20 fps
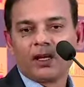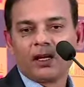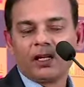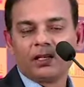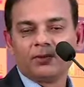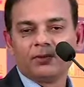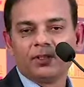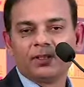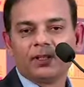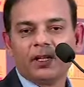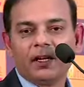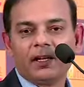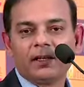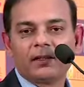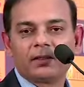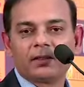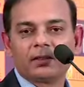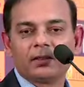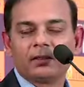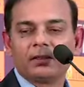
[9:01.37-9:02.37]
And with
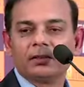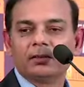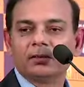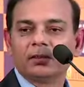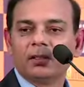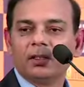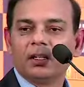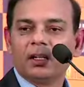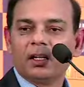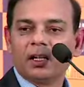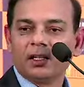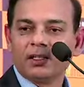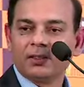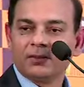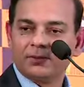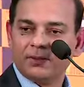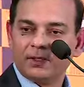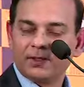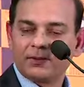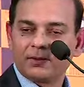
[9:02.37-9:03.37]
that, I
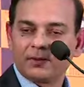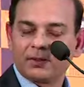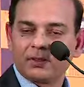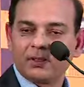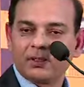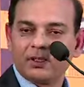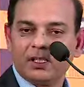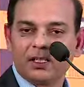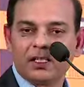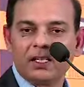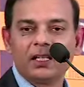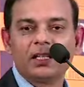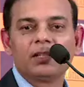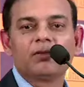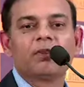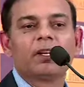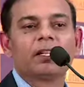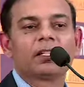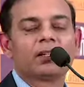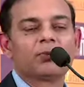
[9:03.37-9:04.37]
once again
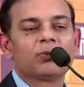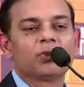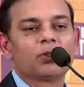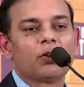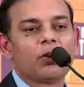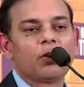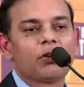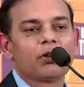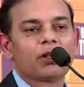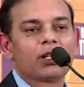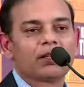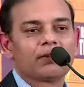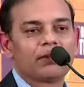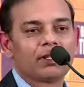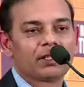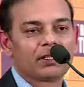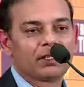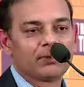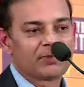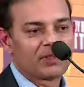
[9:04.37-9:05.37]
welcome you all. I
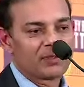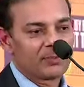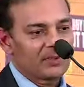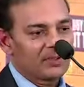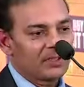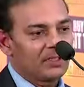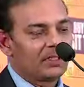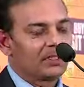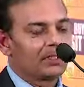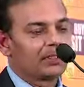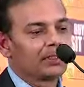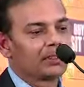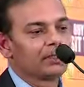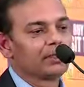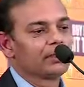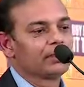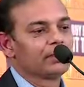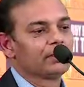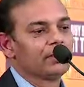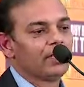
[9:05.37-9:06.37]
welcome especially
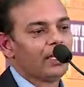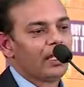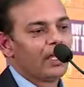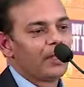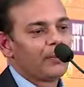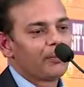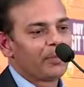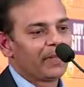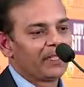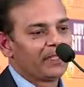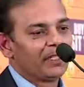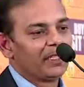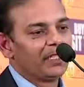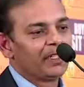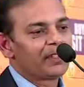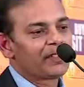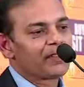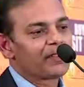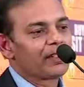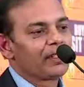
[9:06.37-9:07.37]
our
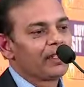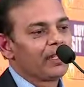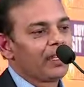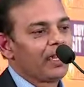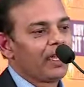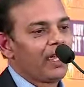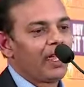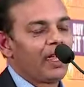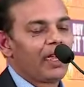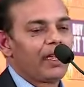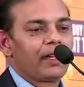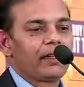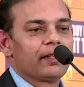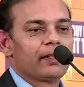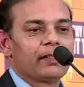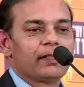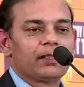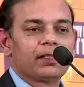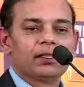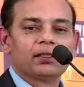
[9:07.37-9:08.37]
panelist,
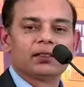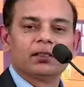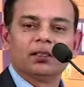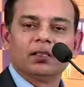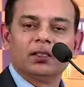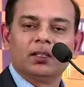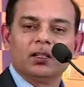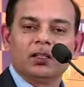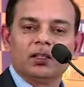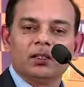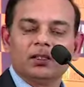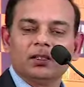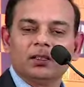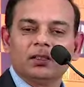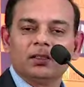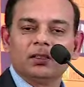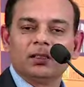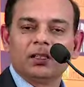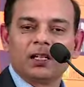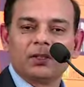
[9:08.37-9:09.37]
and
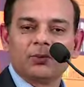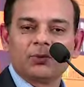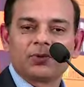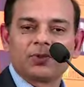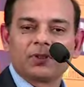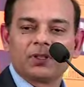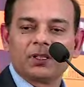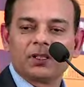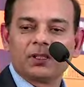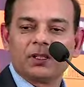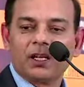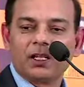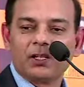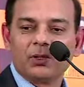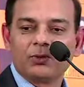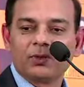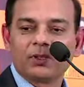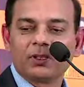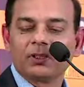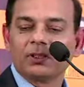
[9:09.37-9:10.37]
I would say hand
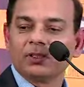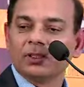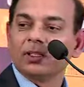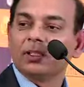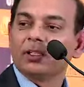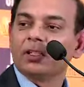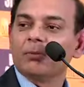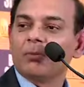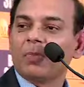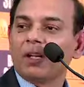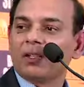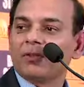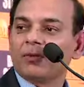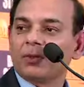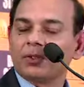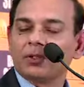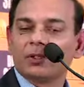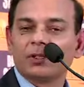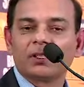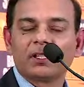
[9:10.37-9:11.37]
over the mic
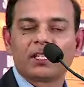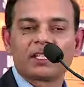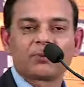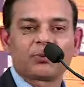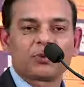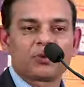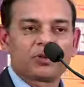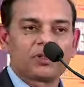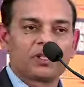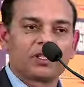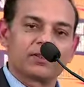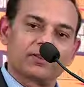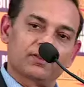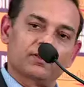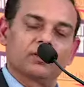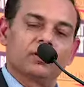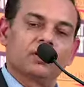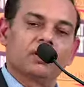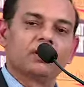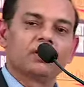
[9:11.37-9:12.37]
for the next
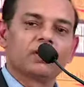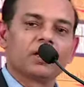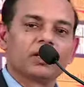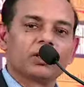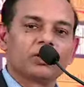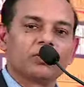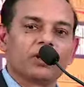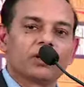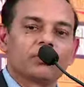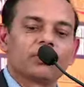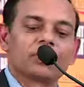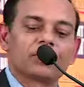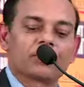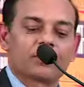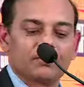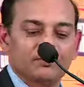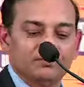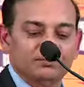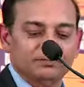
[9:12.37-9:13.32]
proceedings. Thank you very much.